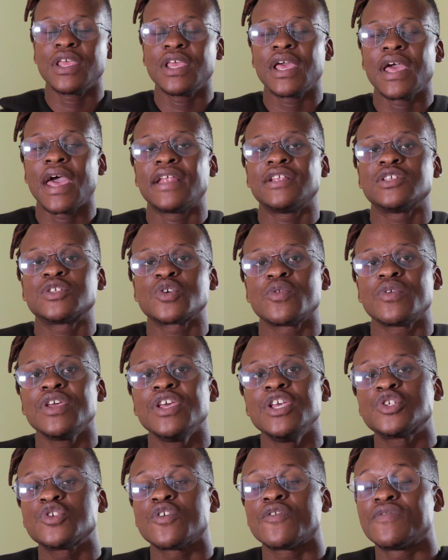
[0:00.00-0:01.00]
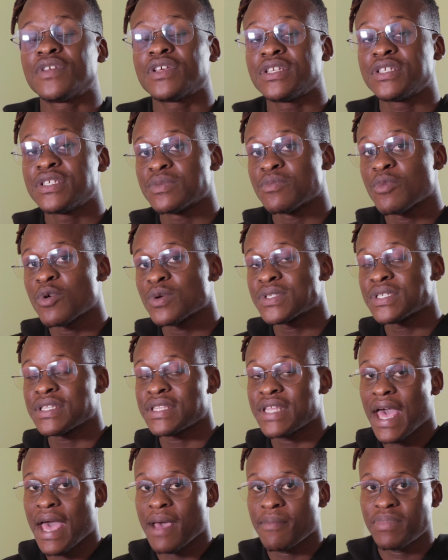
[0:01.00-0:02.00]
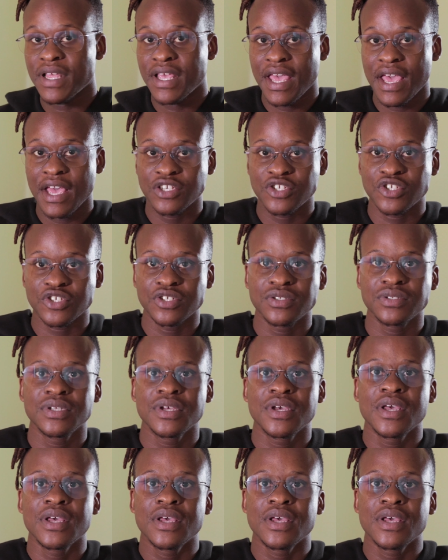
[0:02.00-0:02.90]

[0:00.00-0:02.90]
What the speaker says: And so each of these modes in their application